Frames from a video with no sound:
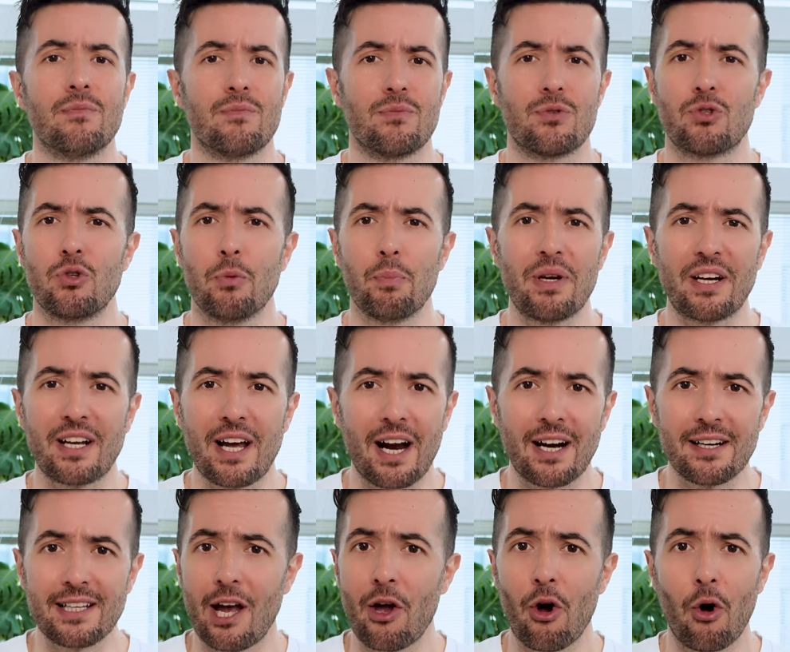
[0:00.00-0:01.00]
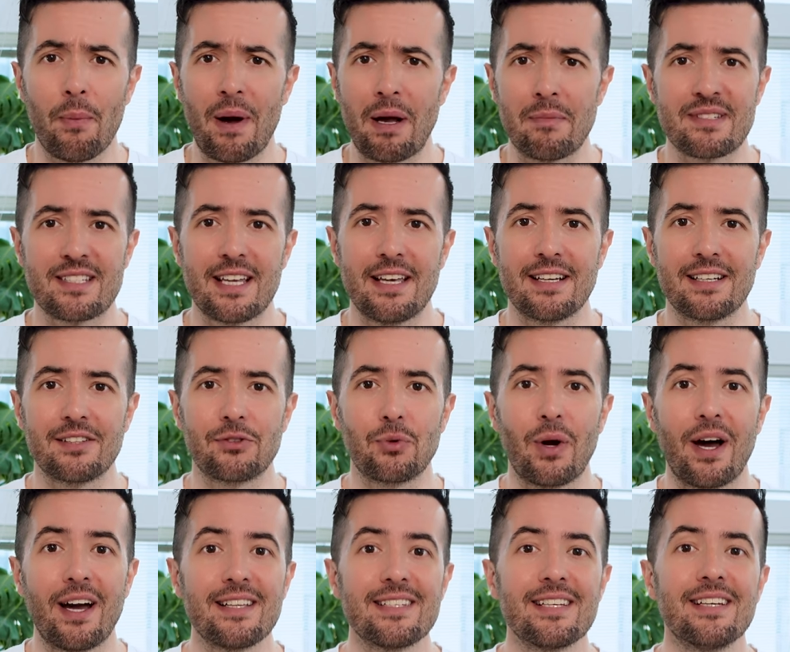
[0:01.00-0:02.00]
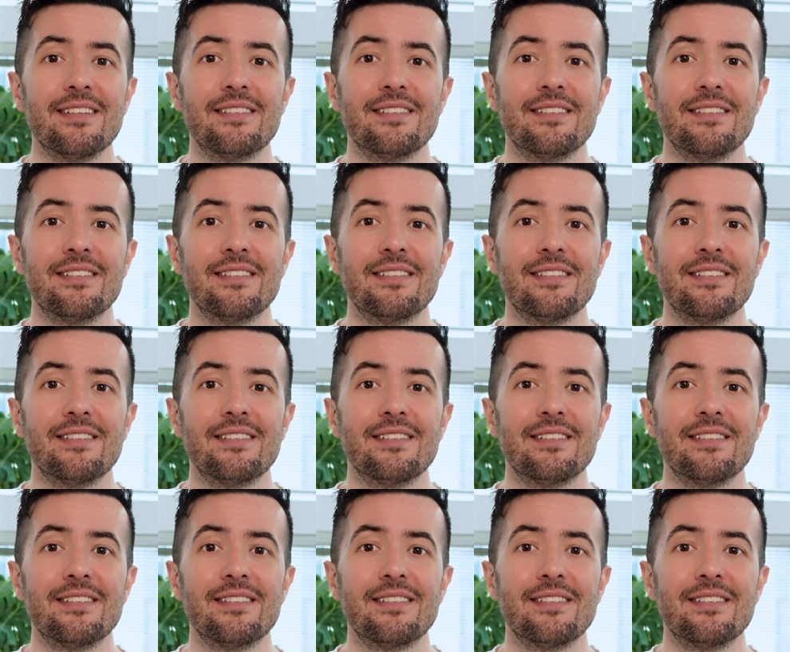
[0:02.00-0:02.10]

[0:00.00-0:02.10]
Stubbegaard, I hope I'm saying it right.